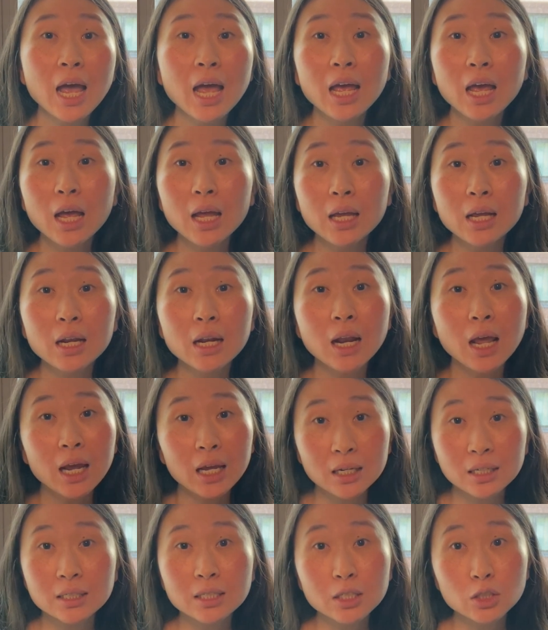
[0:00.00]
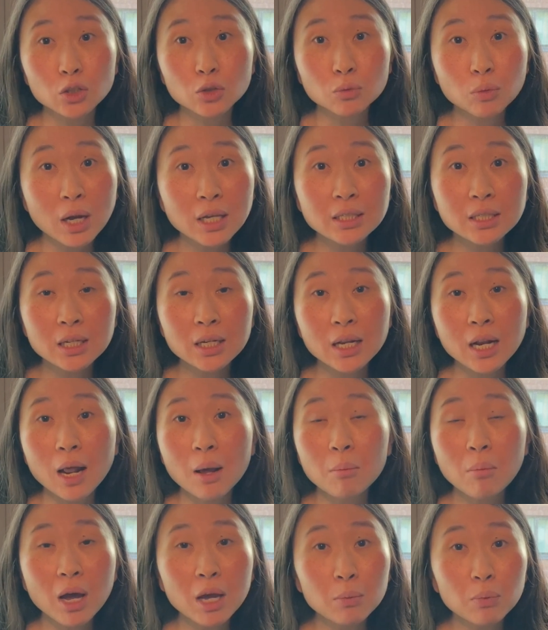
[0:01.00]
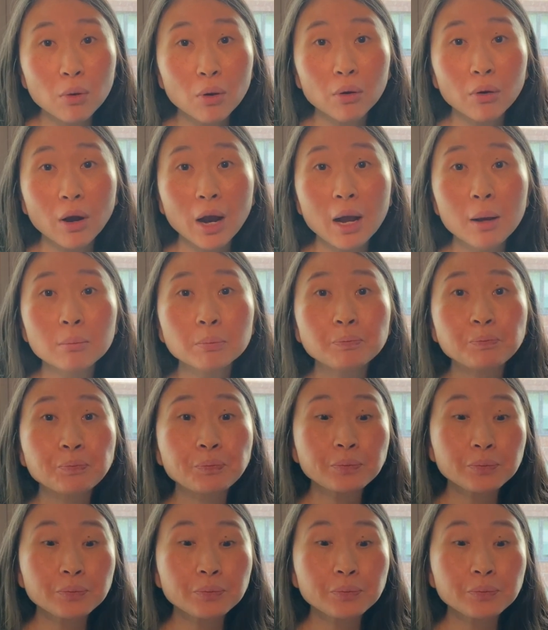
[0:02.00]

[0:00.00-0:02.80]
an anesthesia resident at my program,